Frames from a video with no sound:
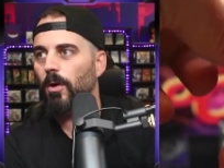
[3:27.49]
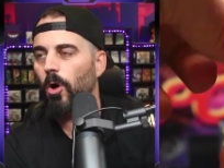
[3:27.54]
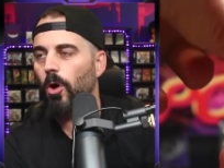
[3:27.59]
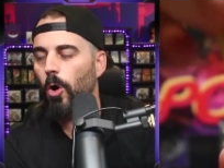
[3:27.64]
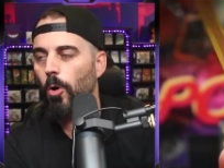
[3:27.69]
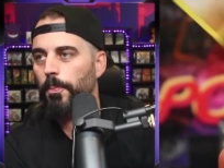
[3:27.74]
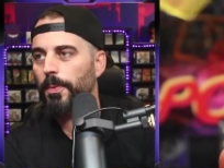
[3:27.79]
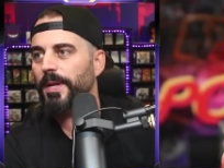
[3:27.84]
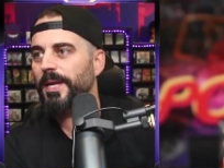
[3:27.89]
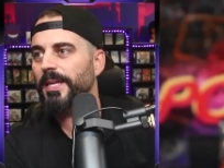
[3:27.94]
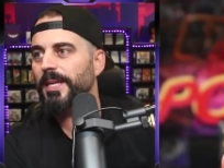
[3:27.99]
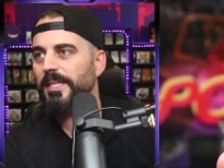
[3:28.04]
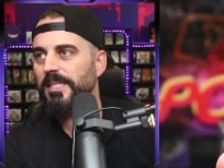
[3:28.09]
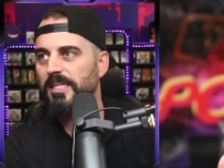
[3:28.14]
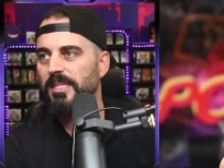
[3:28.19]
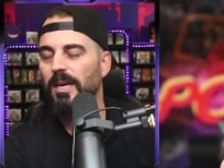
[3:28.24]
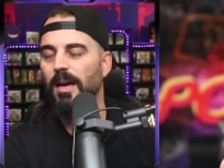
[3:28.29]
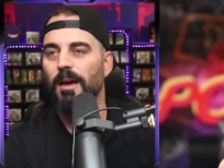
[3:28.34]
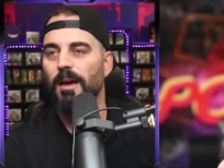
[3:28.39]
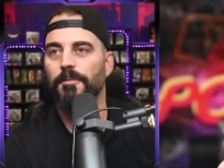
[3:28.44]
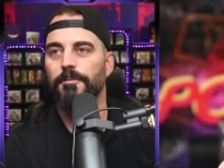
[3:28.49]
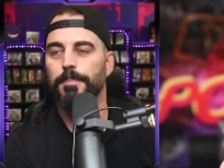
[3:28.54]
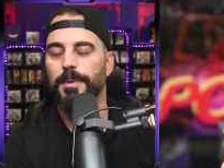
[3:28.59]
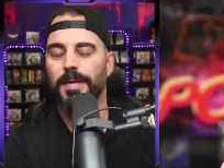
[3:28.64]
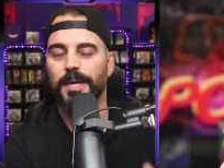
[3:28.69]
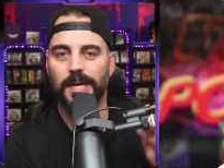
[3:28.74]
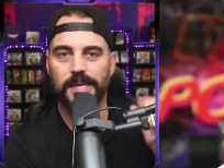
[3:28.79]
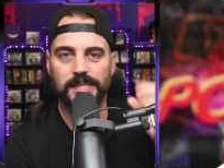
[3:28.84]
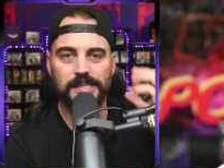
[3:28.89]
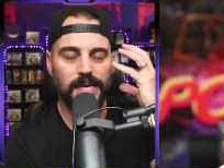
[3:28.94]
opening stuff,
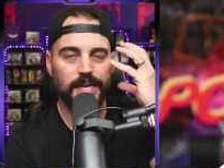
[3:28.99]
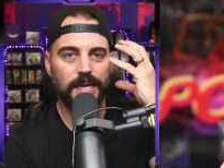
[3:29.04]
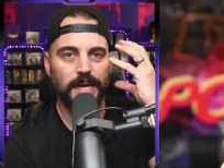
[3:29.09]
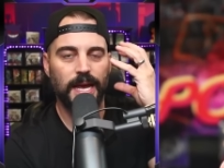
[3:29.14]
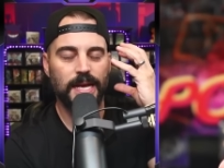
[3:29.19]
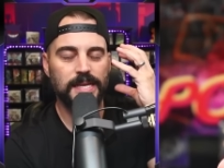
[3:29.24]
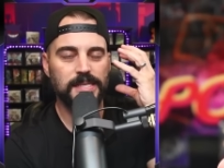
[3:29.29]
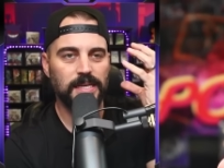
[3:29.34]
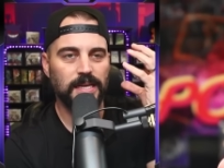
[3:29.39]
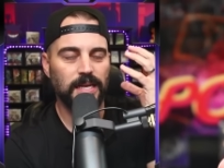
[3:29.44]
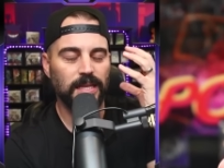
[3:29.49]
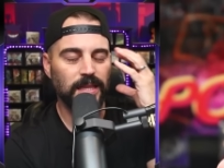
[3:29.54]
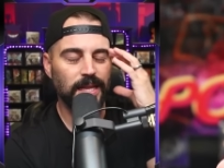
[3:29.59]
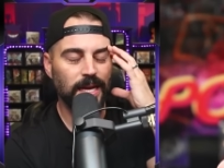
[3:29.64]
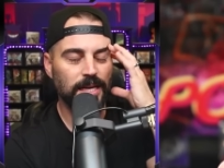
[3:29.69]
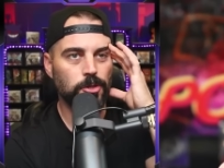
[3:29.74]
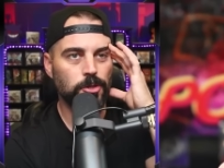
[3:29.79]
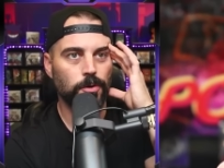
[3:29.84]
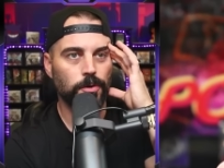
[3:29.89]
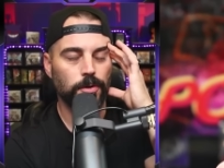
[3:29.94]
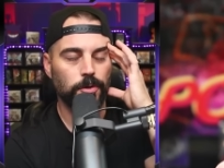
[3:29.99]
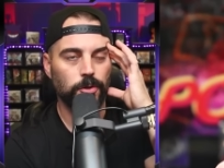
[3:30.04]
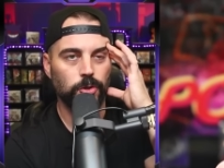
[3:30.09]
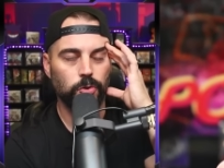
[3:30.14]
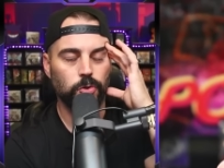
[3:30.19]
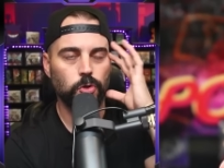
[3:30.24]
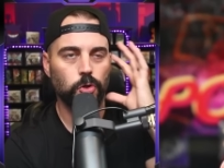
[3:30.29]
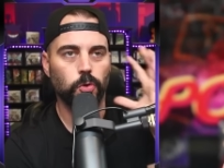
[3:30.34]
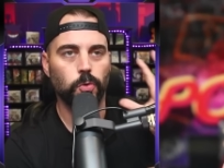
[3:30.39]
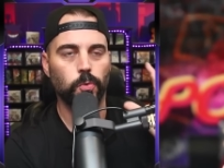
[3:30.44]
because like as a collector,
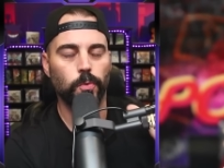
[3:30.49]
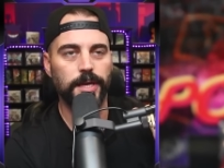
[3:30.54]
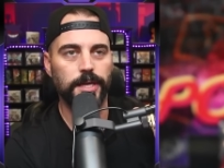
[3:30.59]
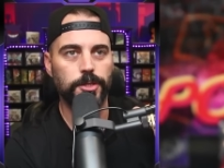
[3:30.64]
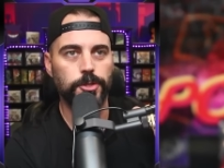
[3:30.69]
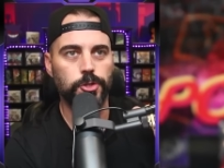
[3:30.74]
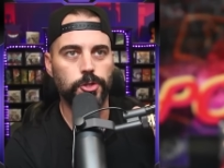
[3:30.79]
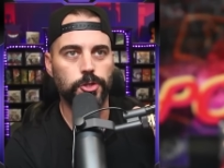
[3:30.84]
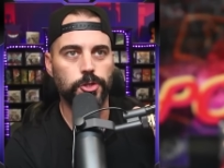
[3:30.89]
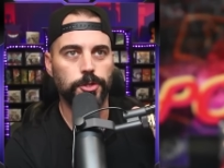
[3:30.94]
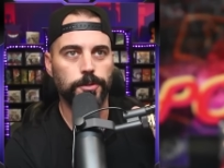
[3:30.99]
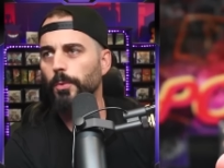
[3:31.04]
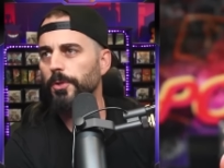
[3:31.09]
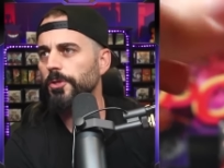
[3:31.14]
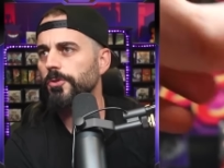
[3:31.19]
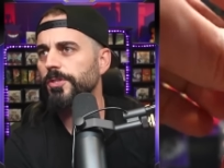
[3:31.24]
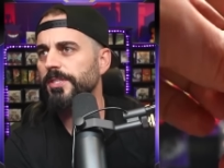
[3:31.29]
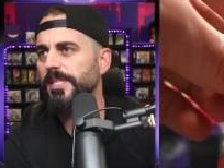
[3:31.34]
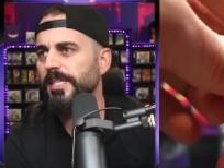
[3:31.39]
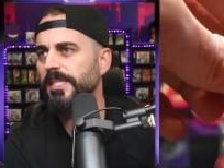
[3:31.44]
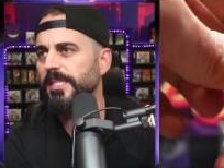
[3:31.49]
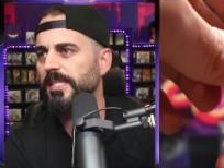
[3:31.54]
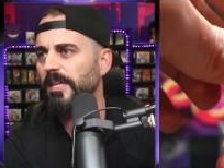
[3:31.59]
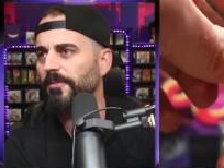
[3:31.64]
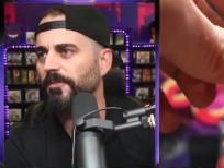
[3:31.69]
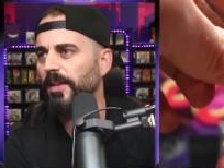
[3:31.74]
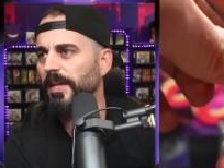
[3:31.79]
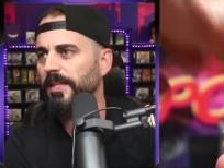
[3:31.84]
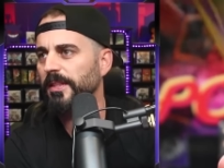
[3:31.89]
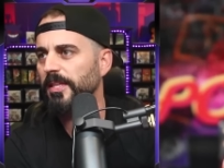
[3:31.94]
you cringe when you see
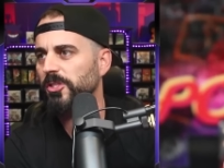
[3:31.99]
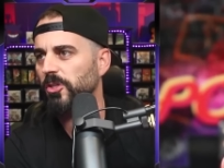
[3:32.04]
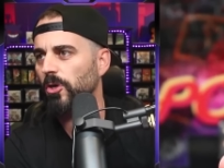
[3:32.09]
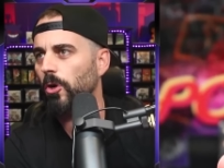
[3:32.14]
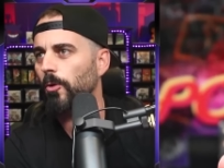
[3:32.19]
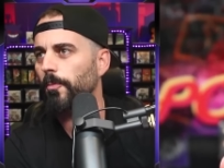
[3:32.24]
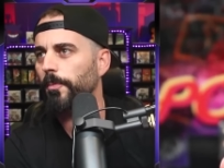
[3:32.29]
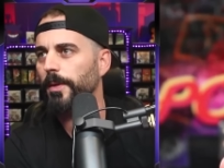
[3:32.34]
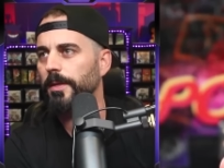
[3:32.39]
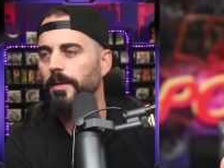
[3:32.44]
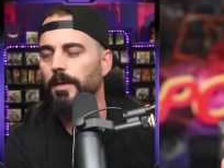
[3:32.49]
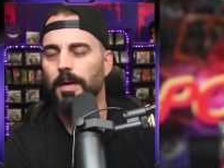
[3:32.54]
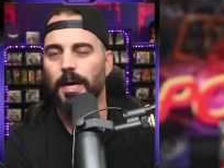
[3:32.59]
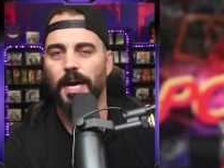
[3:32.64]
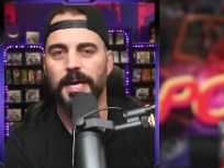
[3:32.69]
stuff like this open.